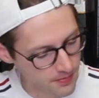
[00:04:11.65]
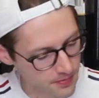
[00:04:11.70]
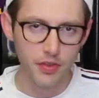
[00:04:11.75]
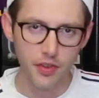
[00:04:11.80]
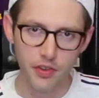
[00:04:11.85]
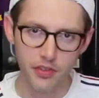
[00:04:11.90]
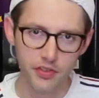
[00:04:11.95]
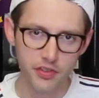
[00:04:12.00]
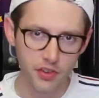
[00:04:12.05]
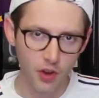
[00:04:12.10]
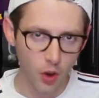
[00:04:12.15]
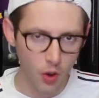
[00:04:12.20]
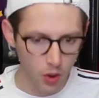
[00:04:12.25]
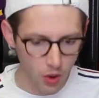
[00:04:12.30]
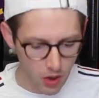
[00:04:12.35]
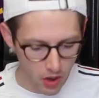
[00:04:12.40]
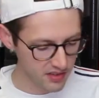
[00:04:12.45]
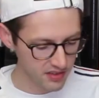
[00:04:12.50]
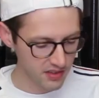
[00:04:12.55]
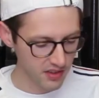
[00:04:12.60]
The
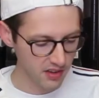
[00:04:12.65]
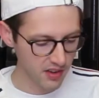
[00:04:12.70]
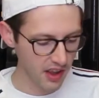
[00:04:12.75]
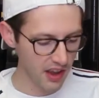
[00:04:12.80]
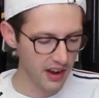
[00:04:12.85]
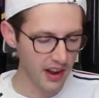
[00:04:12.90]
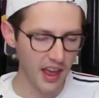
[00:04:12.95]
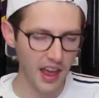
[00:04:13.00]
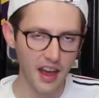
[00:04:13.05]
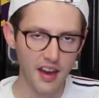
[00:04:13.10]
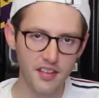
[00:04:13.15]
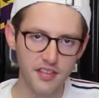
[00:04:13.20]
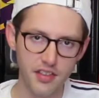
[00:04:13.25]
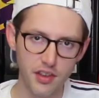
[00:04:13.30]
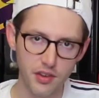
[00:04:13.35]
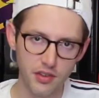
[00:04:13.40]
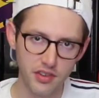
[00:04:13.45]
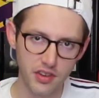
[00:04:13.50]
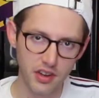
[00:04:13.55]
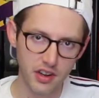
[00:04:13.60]
sole still kind of have
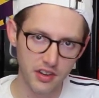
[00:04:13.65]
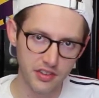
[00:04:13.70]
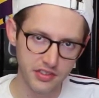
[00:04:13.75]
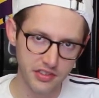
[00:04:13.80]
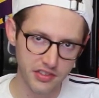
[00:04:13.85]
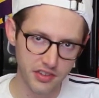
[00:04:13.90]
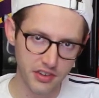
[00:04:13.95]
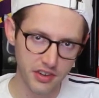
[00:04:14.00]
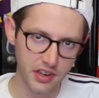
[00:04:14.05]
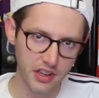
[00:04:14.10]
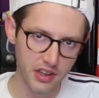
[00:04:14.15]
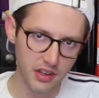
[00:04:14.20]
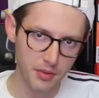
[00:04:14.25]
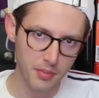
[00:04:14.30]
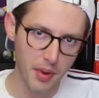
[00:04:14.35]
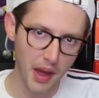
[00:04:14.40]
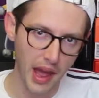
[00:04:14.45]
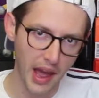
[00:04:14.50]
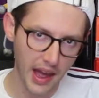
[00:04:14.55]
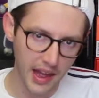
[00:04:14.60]
those little circular
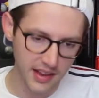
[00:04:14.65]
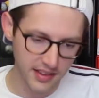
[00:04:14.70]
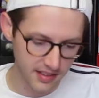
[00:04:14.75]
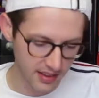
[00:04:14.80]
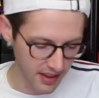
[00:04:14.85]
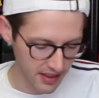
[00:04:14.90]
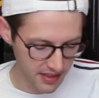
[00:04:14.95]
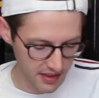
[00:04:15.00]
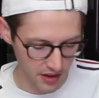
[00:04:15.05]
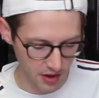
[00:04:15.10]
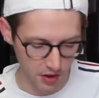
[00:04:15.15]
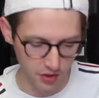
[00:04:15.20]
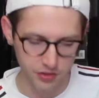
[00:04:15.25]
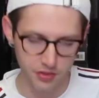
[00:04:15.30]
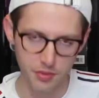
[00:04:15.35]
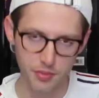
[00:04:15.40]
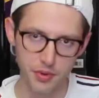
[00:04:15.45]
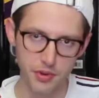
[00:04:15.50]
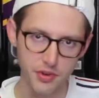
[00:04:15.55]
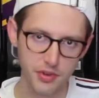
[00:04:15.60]
pads like the
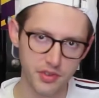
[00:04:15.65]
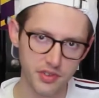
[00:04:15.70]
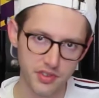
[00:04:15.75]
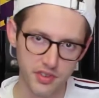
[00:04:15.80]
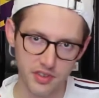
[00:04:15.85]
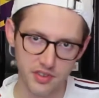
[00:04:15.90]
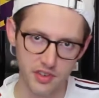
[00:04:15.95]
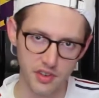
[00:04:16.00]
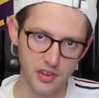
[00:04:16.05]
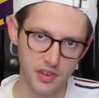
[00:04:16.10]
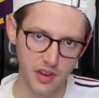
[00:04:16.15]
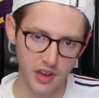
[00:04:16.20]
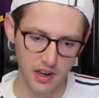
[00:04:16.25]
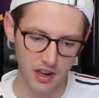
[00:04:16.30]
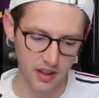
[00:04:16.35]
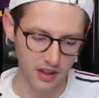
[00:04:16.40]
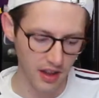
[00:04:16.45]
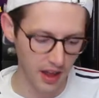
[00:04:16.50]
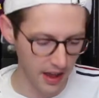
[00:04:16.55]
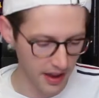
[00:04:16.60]
Ultra Boost, so you get
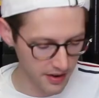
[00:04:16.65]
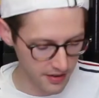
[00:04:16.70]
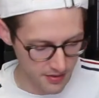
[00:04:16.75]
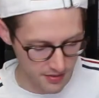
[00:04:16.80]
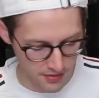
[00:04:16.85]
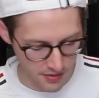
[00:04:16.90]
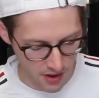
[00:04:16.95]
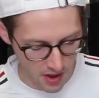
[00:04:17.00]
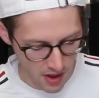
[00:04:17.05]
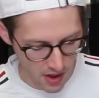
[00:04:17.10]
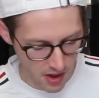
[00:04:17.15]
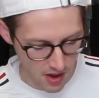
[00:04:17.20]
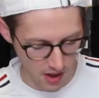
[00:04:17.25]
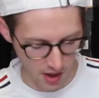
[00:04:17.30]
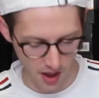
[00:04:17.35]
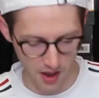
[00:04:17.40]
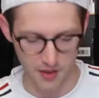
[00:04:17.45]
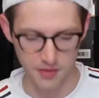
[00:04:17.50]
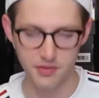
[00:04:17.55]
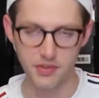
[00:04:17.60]
a lot of
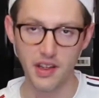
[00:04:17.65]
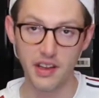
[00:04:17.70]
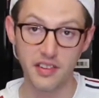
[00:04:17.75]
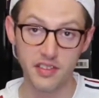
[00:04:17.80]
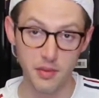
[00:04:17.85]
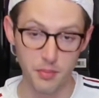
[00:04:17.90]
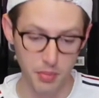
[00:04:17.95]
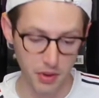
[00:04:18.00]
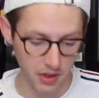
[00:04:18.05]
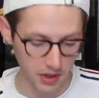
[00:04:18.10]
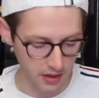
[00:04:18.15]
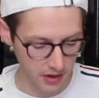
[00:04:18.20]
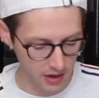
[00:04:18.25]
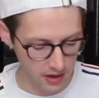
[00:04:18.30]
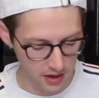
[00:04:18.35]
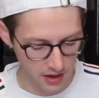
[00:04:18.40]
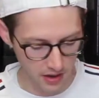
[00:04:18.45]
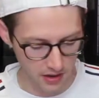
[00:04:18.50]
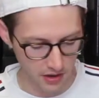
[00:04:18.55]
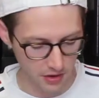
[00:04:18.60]

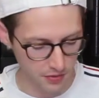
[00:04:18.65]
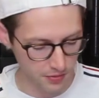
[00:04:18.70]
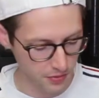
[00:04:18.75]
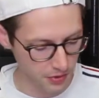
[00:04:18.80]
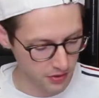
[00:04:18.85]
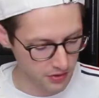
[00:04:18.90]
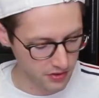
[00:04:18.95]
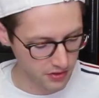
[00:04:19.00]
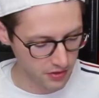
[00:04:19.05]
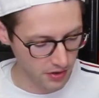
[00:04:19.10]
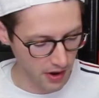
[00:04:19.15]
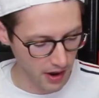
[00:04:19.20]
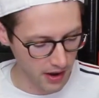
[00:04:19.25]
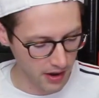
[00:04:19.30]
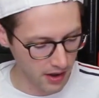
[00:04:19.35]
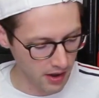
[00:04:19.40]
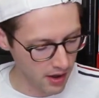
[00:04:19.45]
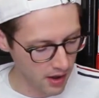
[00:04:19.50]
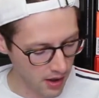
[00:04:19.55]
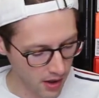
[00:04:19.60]
flexibility in your foot
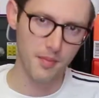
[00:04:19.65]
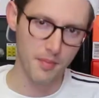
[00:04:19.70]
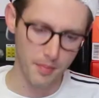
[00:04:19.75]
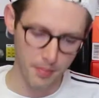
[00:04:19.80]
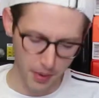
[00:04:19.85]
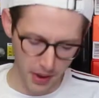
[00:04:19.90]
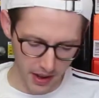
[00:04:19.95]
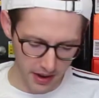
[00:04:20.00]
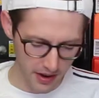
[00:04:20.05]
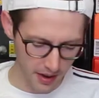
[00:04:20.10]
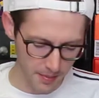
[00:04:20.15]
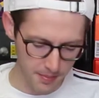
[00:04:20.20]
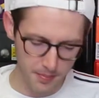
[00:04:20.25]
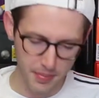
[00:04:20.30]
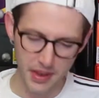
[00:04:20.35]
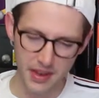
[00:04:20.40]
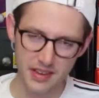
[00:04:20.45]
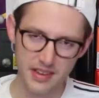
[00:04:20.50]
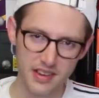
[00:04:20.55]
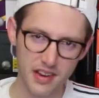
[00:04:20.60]
strike, but a
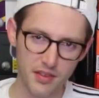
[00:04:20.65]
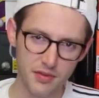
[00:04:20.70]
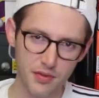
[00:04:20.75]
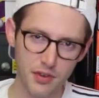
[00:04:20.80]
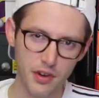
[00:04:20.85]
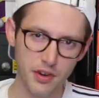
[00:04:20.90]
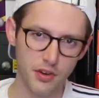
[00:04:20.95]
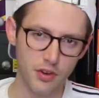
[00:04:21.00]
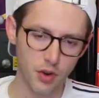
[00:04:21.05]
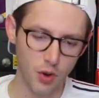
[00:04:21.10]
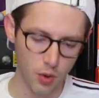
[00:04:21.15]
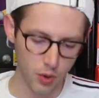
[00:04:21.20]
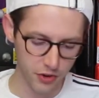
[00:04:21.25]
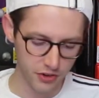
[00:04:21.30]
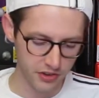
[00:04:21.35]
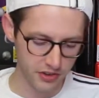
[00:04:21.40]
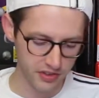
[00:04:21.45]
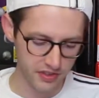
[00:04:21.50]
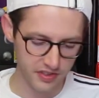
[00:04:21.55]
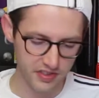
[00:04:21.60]
bit different
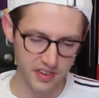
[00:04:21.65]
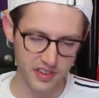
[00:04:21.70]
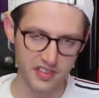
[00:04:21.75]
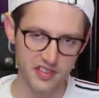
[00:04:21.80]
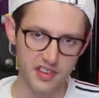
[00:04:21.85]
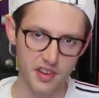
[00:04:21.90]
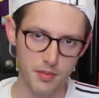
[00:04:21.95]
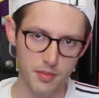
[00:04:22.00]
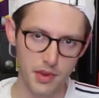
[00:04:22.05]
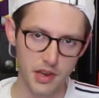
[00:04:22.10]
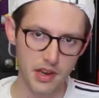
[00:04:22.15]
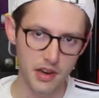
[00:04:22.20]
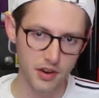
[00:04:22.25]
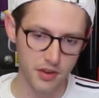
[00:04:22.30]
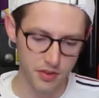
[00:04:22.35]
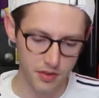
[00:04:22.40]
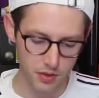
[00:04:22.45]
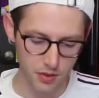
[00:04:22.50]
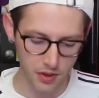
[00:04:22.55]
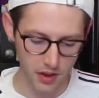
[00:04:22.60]
torsion system
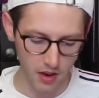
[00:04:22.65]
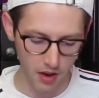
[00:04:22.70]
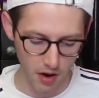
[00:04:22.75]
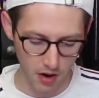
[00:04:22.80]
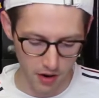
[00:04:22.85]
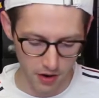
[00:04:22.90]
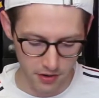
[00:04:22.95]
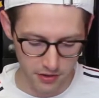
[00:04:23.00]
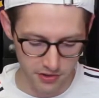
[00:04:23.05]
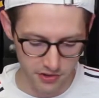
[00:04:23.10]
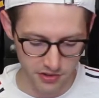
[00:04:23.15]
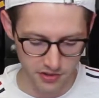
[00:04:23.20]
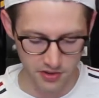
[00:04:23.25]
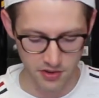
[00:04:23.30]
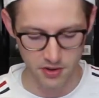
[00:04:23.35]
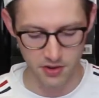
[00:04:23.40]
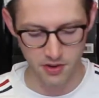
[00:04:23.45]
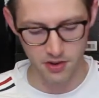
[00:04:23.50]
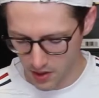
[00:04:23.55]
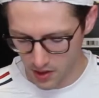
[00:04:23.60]
here through the arch.
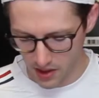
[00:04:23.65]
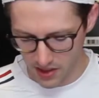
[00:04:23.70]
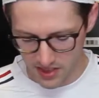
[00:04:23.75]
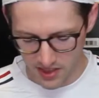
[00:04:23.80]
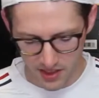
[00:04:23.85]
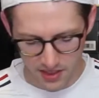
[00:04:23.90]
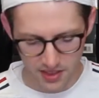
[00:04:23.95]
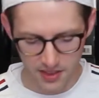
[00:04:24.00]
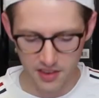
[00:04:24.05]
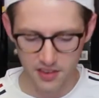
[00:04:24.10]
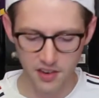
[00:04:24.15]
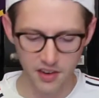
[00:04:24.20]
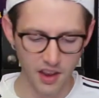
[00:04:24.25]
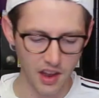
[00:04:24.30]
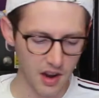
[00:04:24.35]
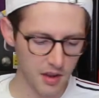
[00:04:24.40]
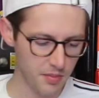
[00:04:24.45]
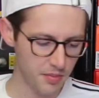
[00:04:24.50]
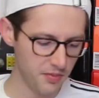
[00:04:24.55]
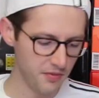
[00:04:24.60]
I think these are
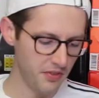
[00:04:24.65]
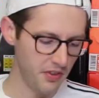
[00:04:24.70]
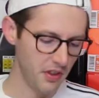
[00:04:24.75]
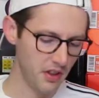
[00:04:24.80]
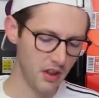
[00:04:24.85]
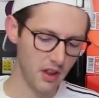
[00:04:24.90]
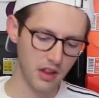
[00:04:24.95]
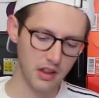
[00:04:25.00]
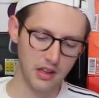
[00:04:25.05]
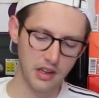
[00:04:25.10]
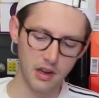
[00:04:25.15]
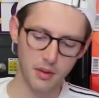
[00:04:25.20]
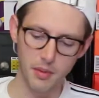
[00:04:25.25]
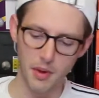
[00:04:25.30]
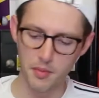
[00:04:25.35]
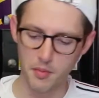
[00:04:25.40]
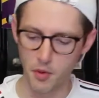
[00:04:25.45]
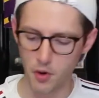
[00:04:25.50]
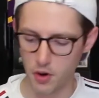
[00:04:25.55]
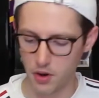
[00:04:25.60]
going to feel a little
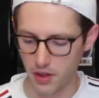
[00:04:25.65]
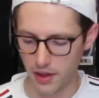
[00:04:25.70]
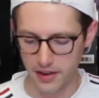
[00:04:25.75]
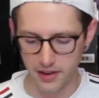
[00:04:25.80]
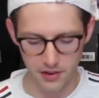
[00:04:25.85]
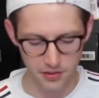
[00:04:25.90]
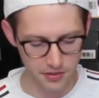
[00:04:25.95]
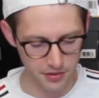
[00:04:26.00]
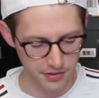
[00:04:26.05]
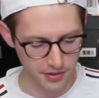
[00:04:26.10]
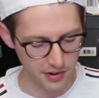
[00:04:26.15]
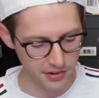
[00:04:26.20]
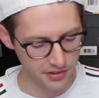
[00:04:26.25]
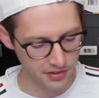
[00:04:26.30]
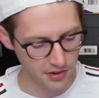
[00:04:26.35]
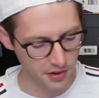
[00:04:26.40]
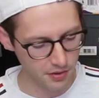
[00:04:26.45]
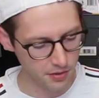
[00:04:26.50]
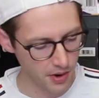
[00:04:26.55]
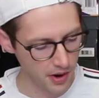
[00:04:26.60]
bit more like a
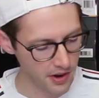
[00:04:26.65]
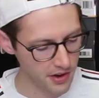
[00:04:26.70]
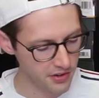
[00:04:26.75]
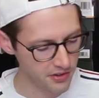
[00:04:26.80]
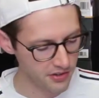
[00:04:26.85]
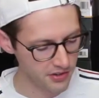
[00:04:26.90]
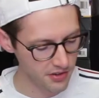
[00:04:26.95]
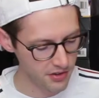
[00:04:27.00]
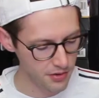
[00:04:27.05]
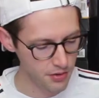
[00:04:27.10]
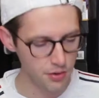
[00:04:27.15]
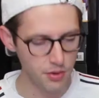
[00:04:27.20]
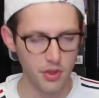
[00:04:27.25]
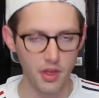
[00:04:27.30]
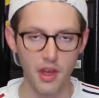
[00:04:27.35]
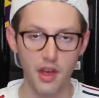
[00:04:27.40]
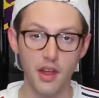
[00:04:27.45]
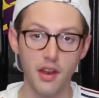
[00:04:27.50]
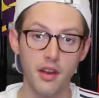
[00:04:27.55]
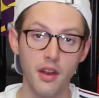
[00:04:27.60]
traditional running shoe
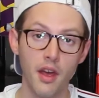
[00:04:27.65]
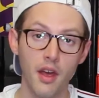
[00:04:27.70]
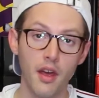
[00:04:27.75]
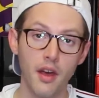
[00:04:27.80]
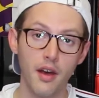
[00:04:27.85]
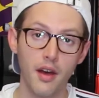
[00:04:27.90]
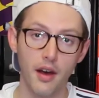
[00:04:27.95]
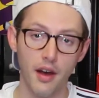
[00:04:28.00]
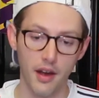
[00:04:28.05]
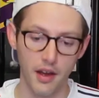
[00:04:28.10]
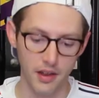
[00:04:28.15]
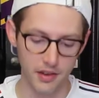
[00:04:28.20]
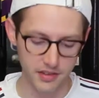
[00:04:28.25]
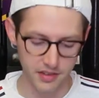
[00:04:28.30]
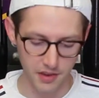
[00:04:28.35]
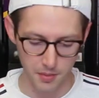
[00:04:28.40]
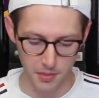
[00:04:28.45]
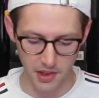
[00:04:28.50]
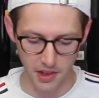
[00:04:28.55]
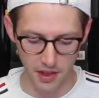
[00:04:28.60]
than
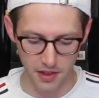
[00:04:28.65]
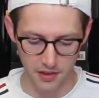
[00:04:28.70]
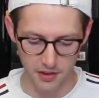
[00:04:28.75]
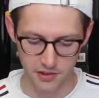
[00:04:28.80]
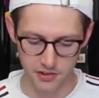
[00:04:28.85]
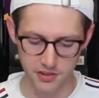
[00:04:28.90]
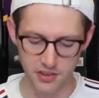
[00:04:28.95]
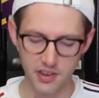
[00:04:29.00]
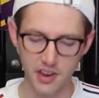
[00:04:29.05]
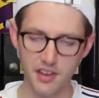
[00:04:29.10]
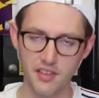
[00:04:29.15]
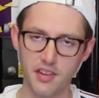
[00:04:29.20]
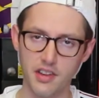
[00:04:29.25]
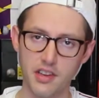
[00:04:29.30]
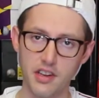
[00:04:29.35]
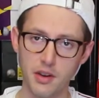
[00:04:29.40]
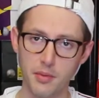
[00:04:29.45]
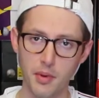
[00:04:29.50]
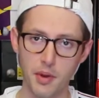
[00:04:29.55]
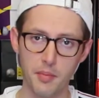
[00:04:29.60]
some of the others. Should give a
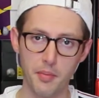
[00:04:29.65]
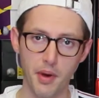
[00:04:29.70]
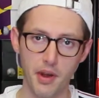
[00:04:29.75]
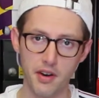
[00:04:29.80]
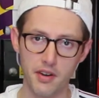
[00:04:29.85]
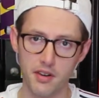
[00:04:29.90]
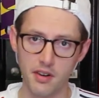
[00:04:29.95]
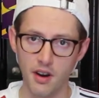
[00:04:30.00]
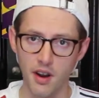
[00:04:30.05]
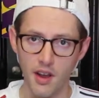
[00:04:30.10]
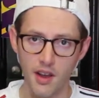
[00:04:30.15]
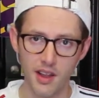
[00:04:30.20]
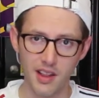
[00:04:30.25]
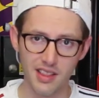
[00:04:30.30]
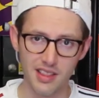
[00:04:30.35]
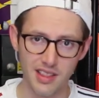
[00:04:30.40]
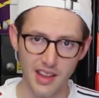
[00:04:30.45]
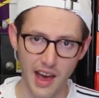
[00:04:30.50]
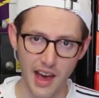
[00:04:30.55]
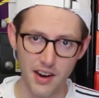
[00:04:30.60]
little bit better
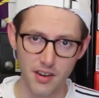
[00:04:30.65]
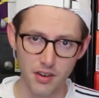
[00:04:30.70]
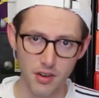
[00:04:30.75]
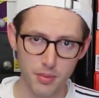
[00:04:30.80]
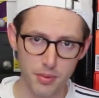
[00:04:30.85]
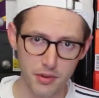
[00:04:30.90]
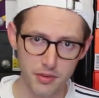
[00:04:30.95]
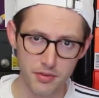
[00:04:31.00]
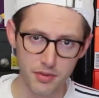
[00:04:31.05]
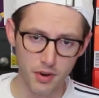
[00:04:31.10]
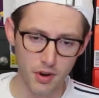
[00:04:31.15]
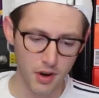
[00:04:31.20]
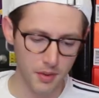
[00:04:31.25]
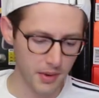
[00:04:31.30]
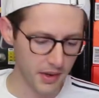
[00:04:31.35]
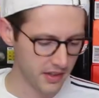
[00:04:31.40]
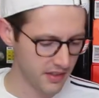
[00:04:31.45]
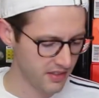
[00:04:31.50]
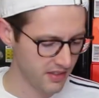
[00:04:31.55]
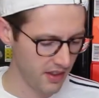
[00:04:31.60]
lateral
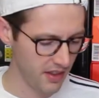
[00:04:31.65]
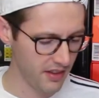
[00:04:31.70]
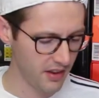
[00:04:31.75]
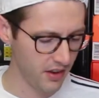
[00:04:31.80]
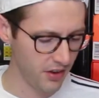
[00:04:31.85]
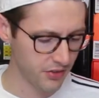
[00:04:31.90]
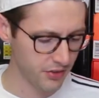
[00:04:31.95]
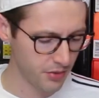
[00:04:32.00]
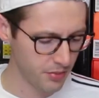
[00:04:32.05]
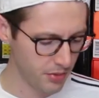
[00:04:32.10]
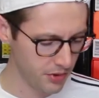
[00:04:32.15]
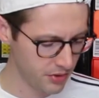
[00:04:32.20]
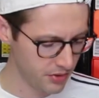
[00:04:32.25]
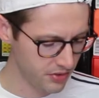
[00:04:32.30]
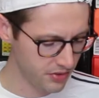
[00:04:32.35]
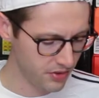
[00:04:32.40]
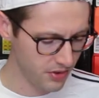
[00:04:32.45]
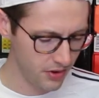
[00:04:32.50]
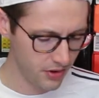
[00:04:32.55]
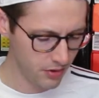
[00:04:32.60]
performance than the Ultra
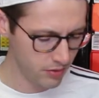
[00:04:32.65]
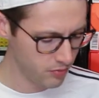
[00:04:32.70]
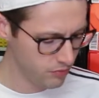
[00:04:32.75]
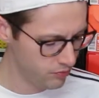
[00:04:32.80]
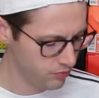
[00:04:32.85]
Boosts do.